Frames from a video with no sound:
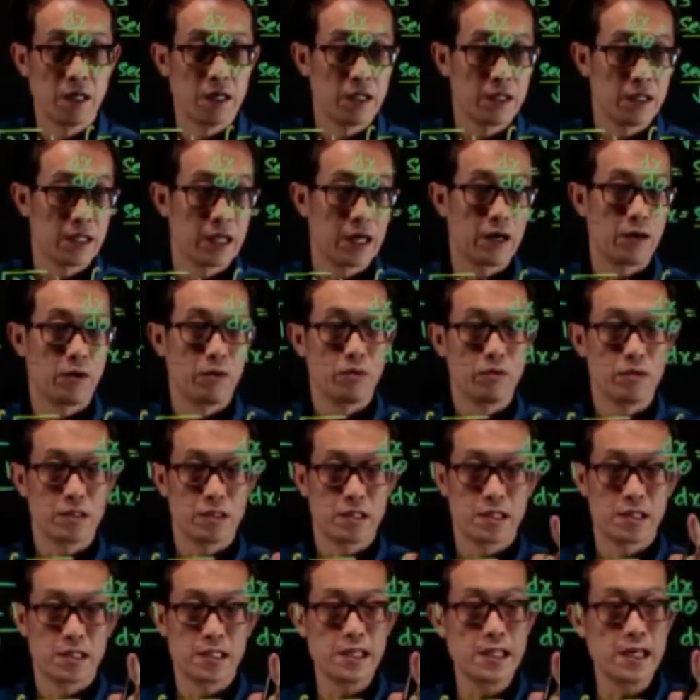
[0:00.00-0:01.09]
Now
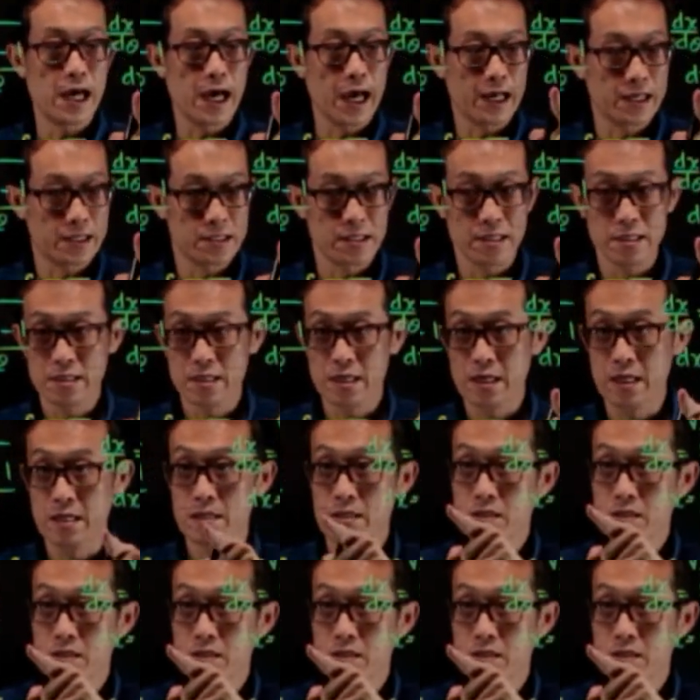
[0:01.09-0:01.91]
dx is this,